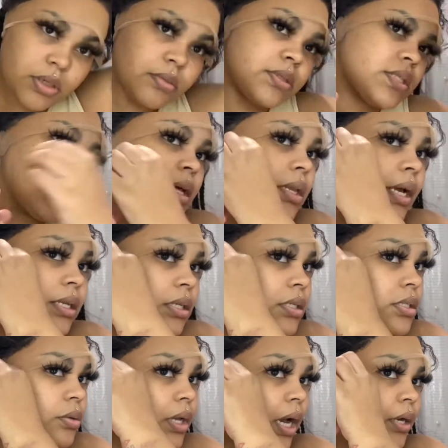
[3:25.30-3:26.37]
and I'm making sure it's
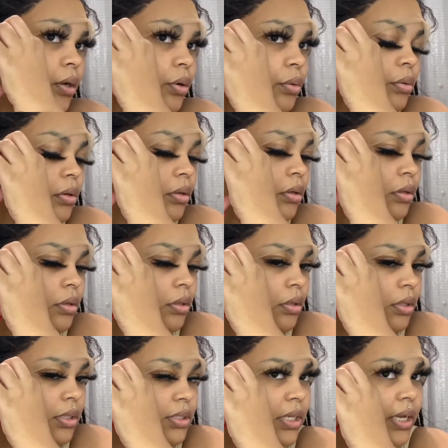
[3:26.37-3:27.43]
sitting, it's comfortable.
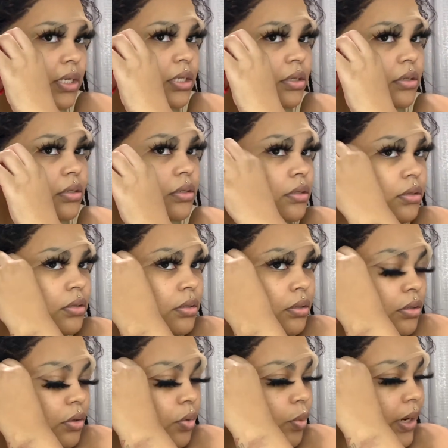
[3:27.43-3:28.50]
And if I gotta cut into the
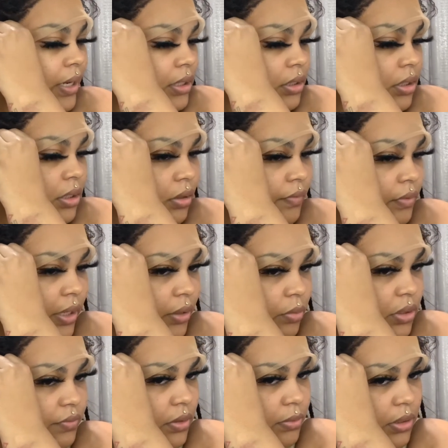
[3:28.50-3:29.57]
hair, I'm cutting into the hair because
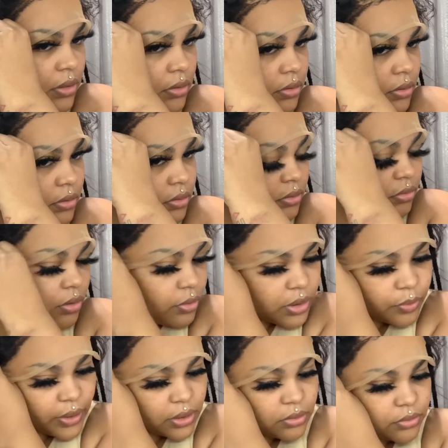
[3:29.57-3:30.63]
I do not like when stuff bother
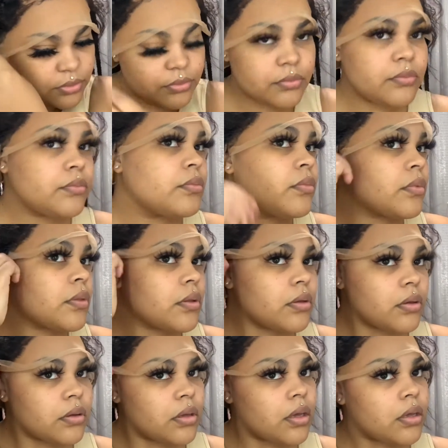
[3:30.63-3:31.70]
my ears. That's
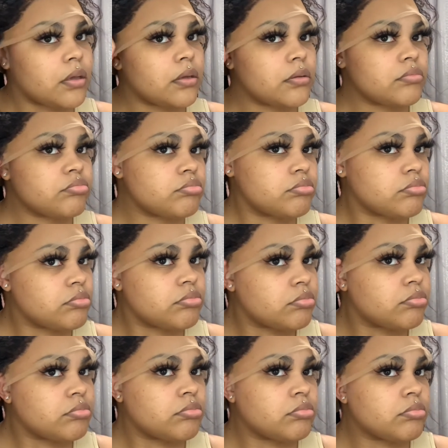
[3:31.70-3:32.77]
just an
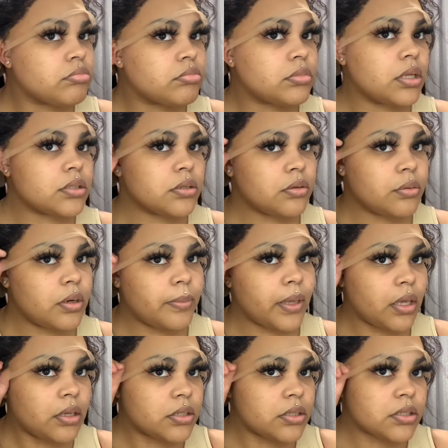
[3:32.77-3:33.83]
annoying situation
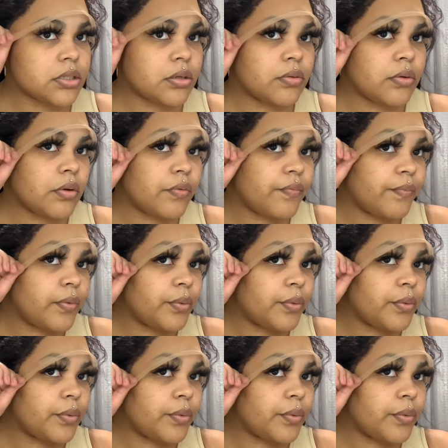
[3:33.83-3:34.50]
that I ain't got time for.